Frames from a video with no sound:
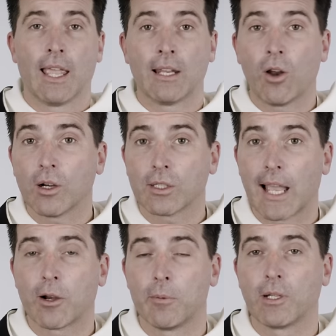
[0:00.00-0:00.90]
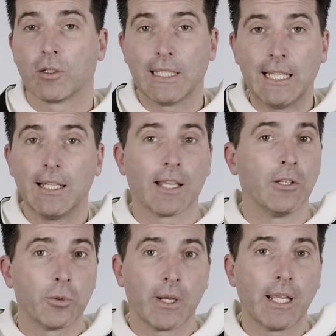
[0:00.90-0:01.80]
And our sacramental eating
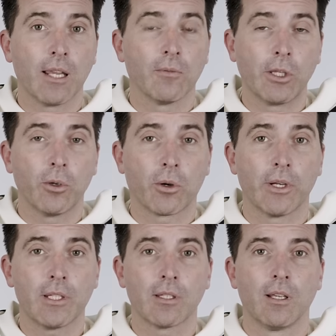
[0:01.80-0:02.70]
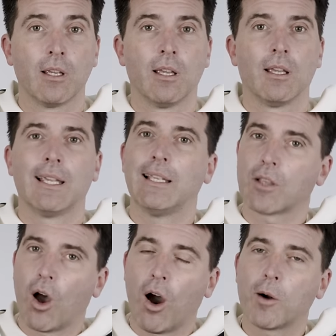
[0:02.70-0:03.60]
and drinking of the Eucharist is
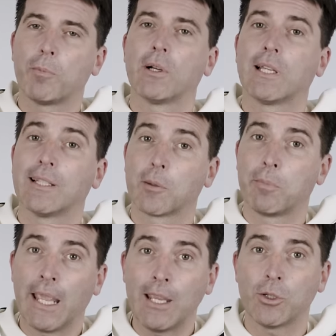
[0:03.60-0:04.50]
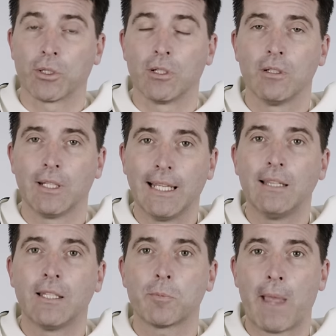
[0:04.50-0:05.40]
our participation
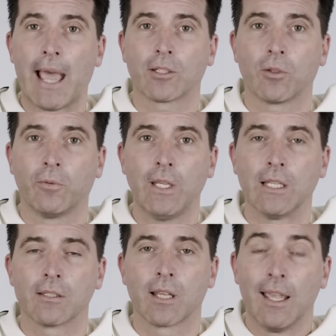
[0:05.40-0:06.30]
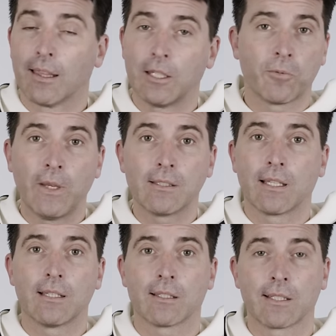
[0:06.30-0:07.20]
in this paschal feast, this feast
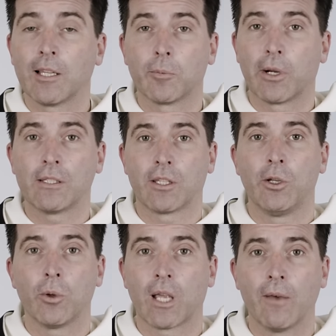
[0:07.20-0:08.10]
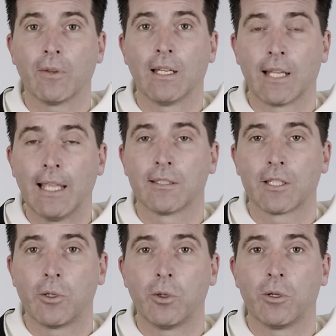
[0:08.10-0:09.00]
that celebrates the new covenant
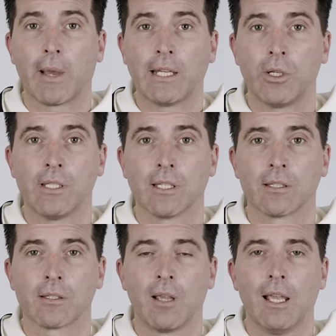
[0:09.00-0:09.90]
instituted by Jesus